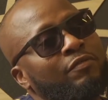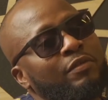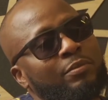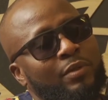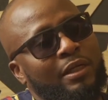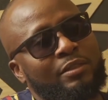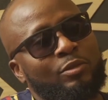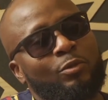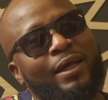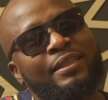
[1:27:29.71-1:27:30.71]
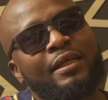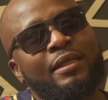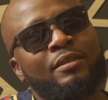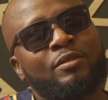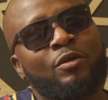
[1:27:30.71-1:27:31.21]
brand. So I think
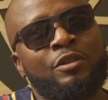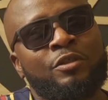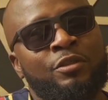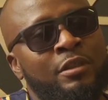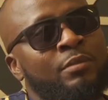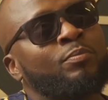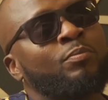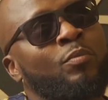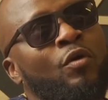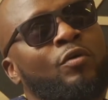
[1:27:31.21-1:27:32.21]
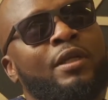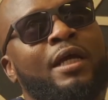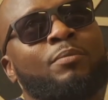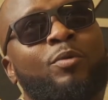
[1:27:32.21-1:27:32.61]
he's concentrating more on that.